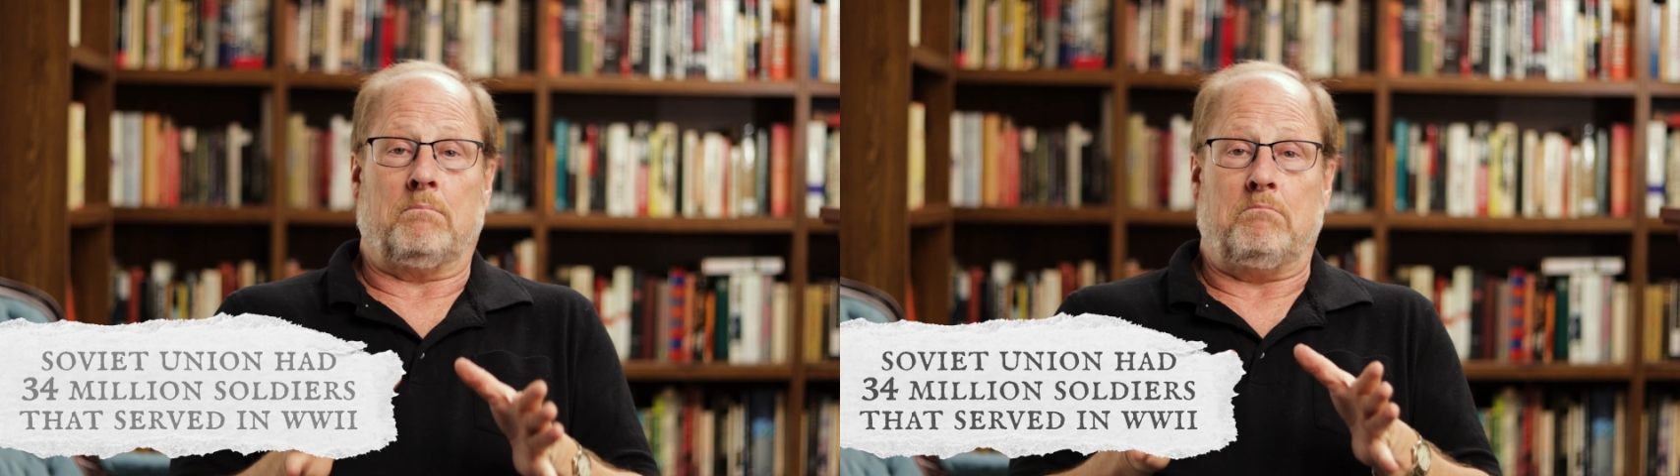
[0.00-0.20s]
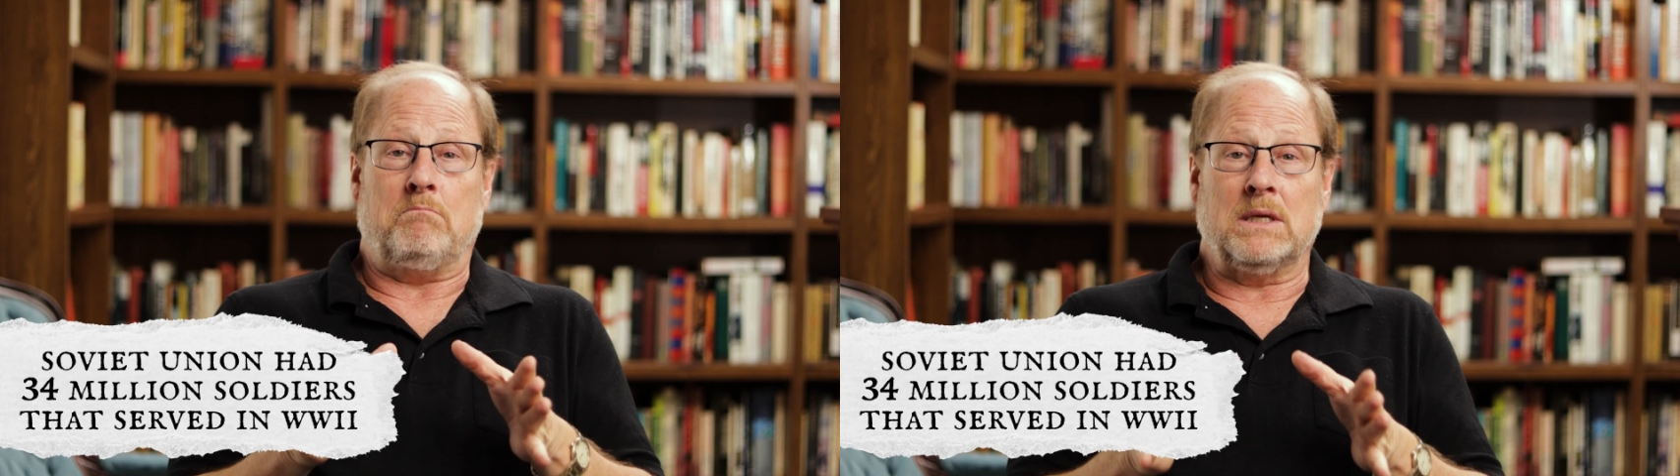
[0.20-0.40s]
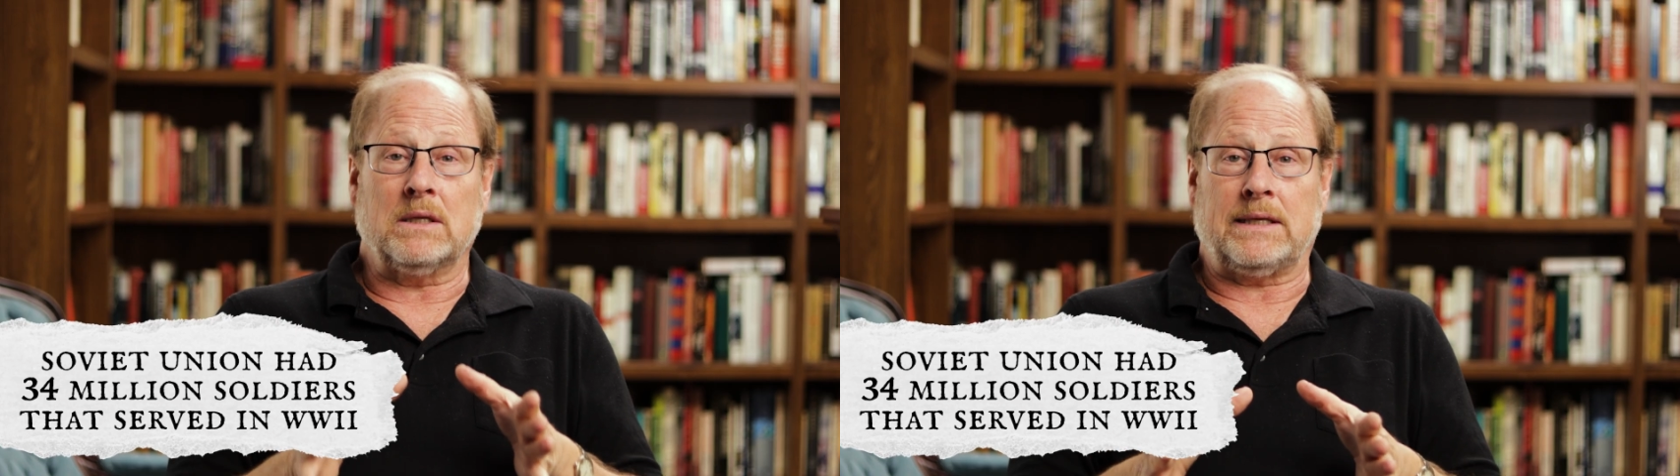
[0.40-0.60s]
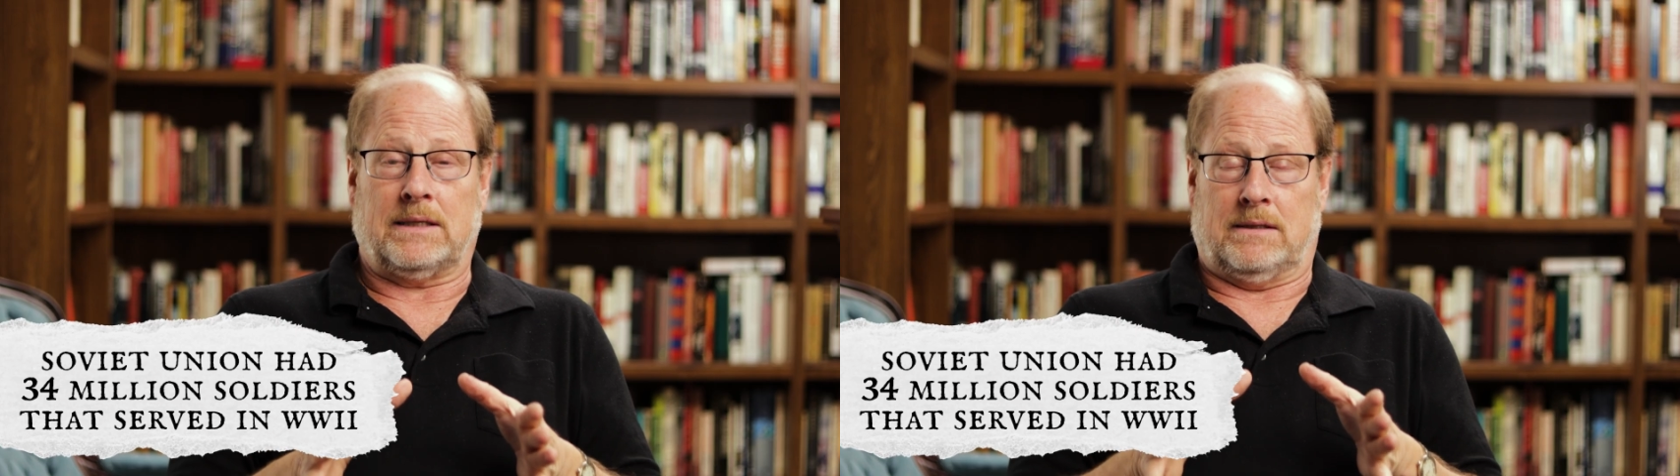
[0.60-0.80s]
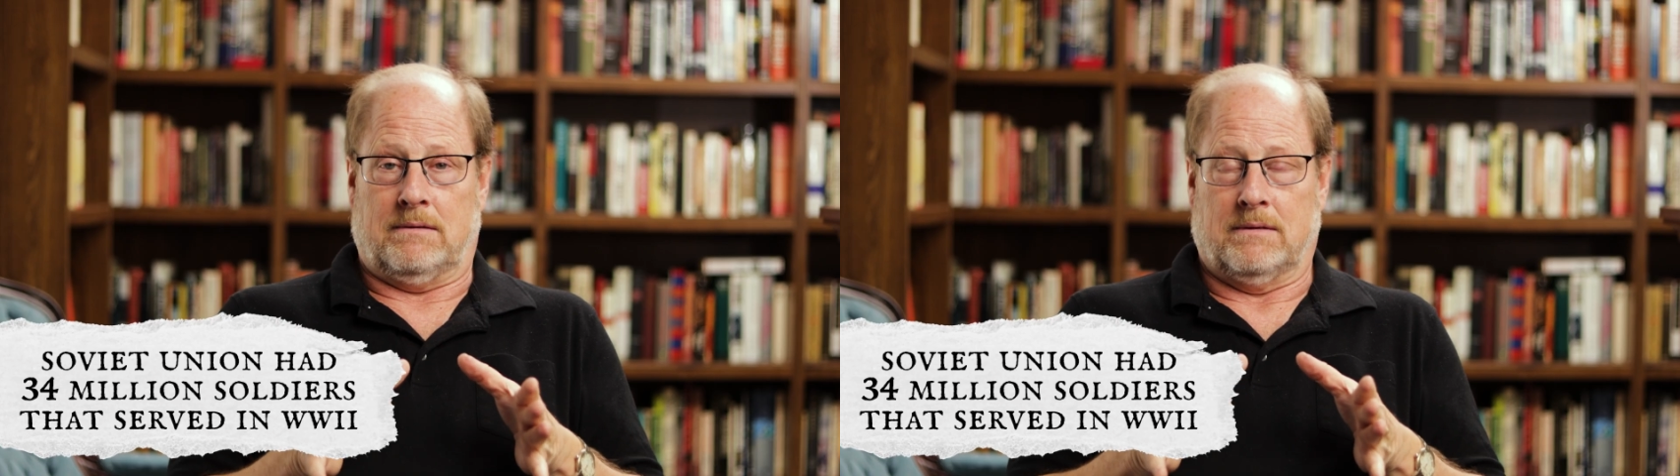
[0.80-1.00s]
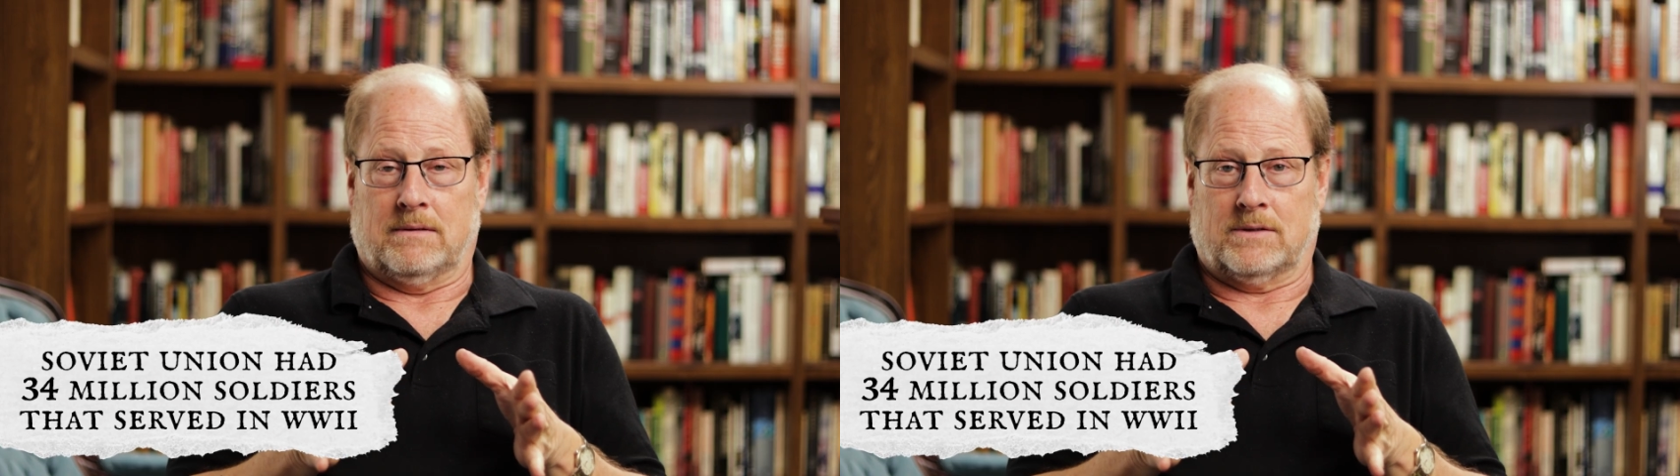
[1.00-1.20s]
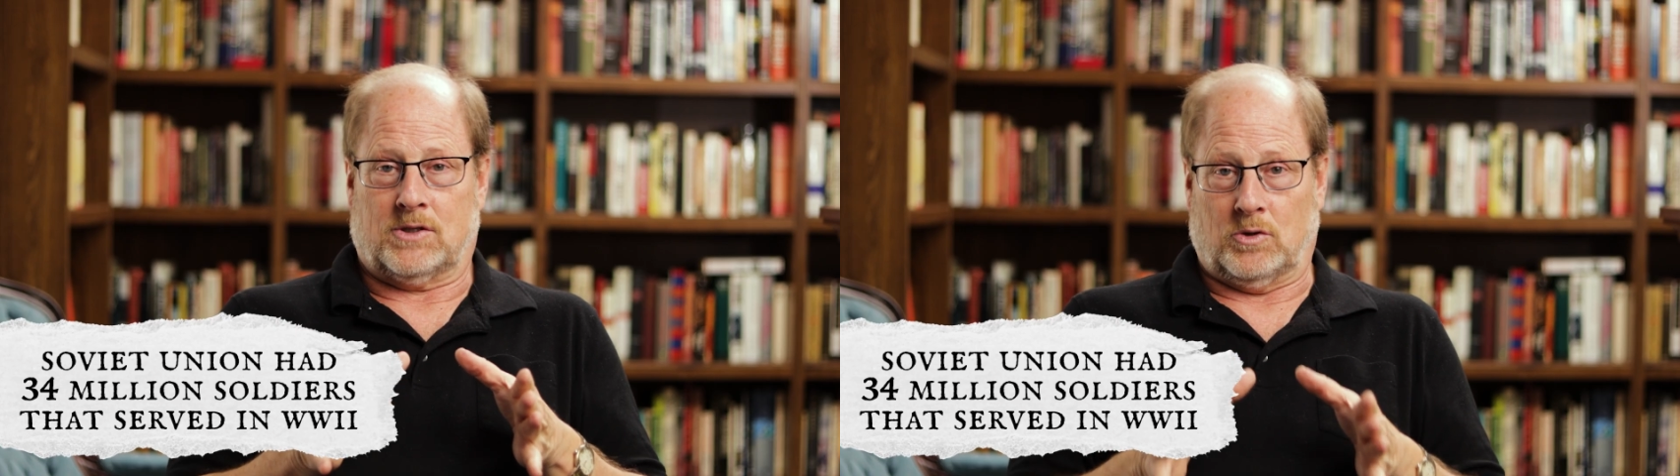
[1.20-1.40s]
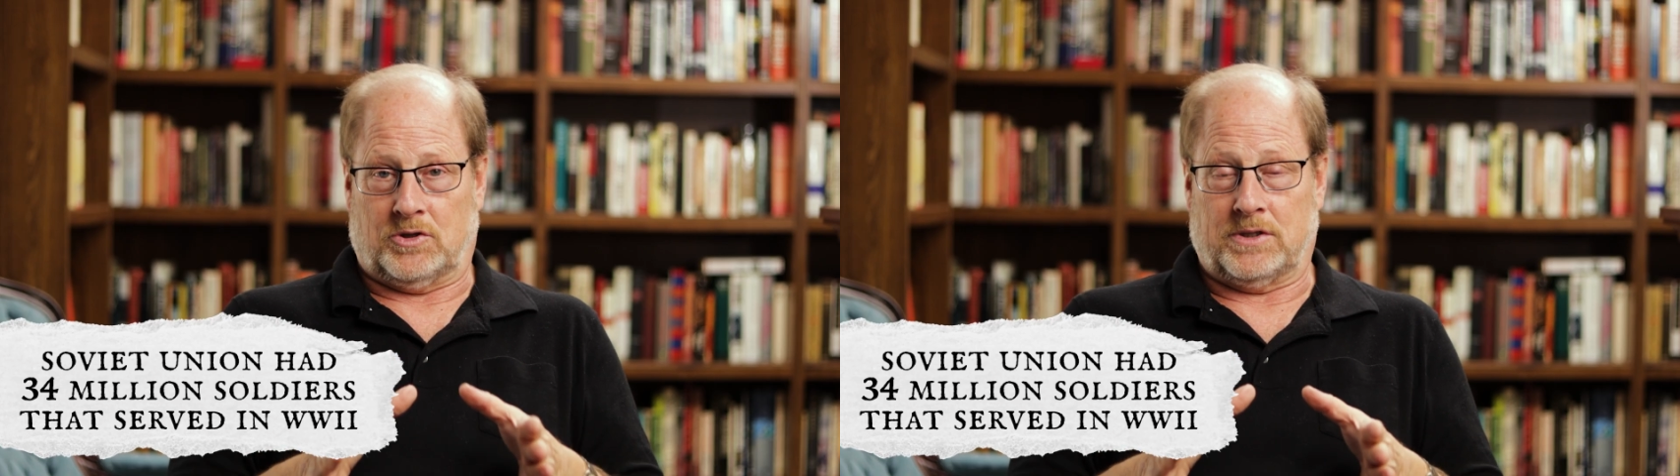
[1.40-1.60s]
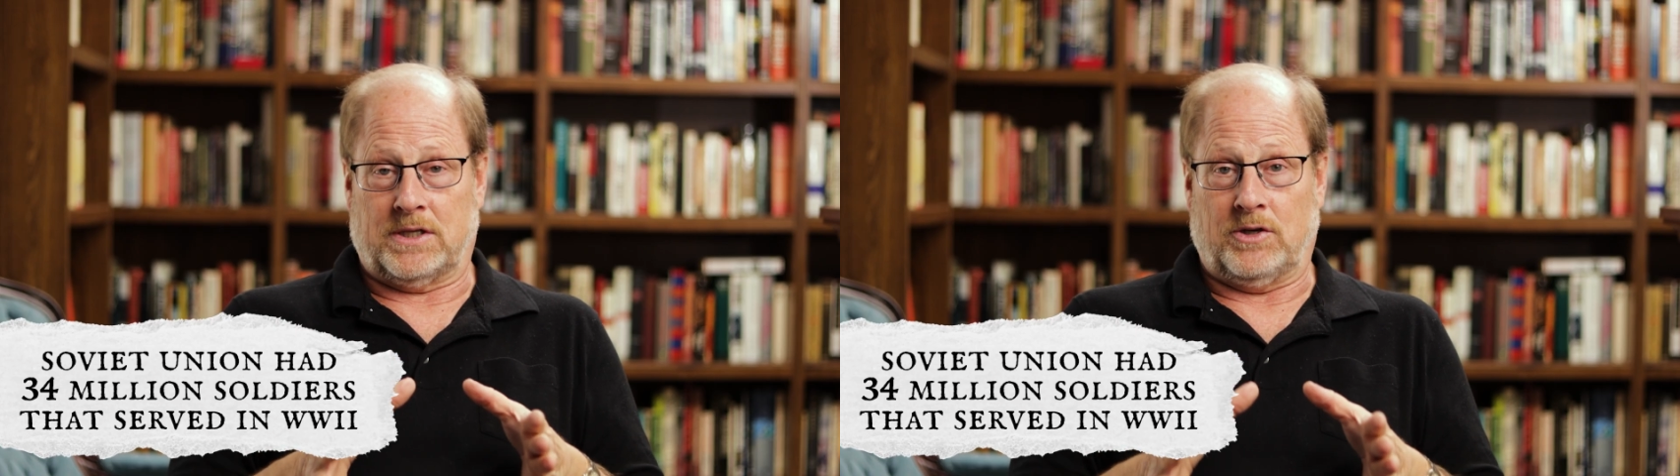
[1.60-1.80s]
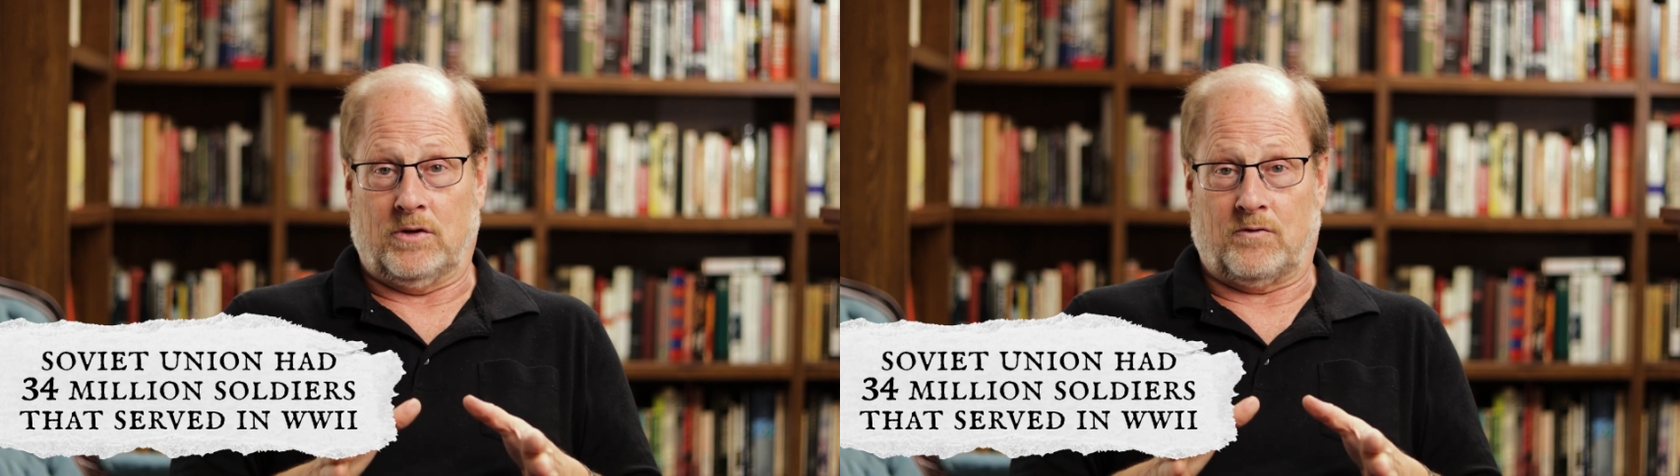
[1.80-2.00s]
million soldiers
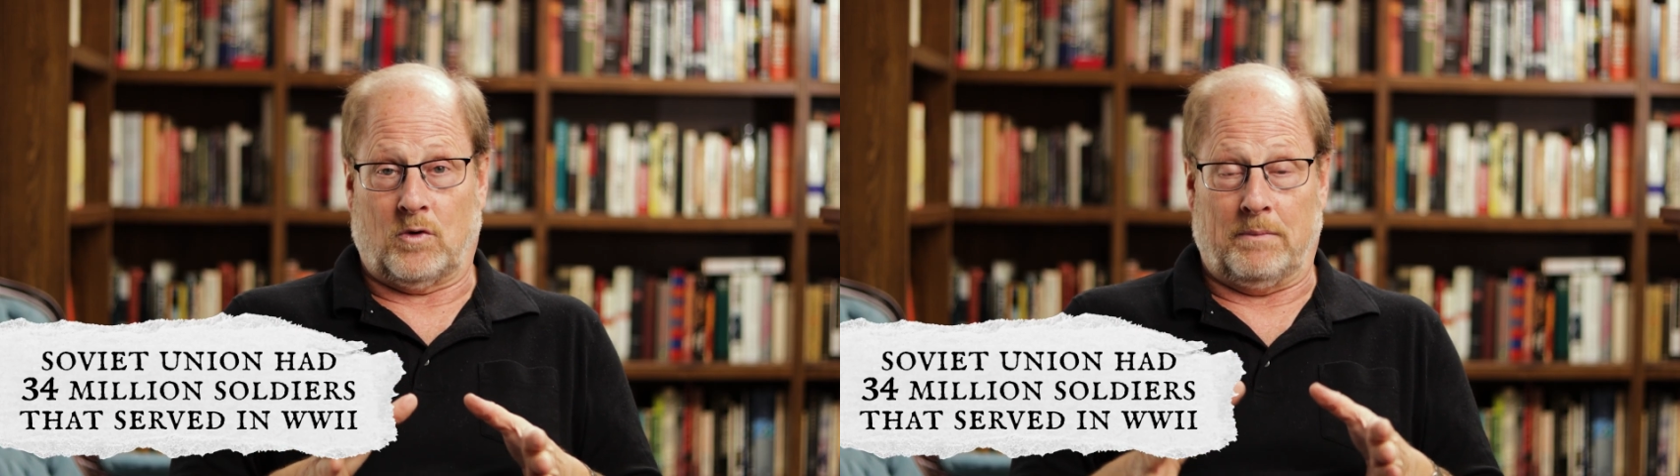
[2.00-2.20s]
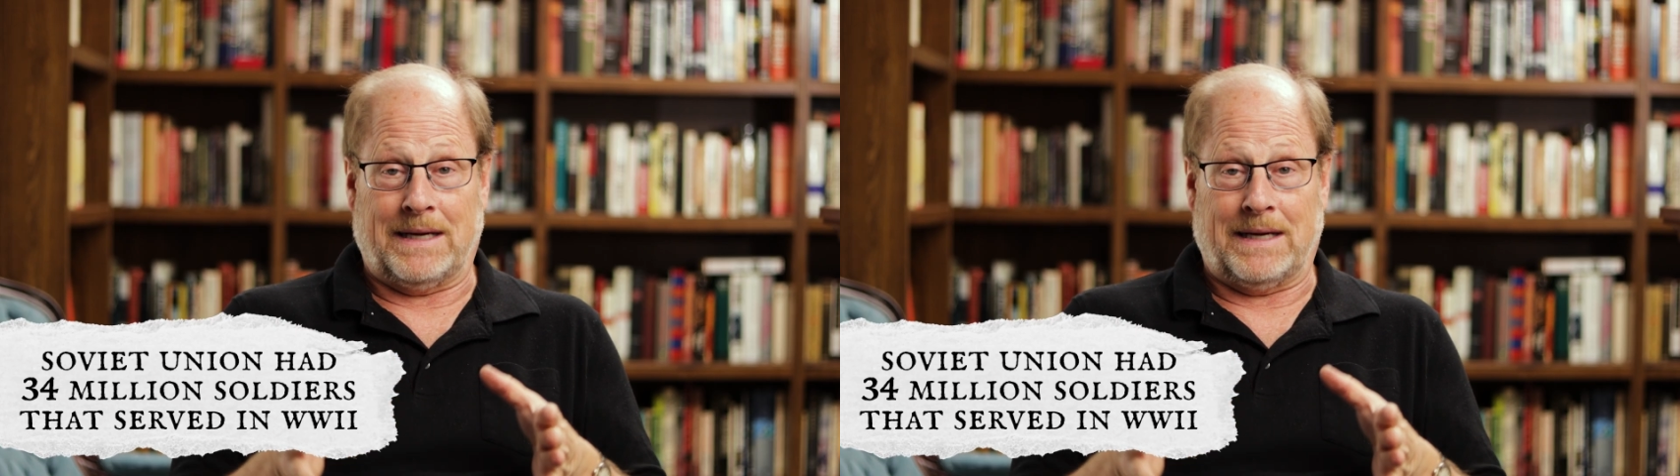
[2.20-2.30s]
in uniform.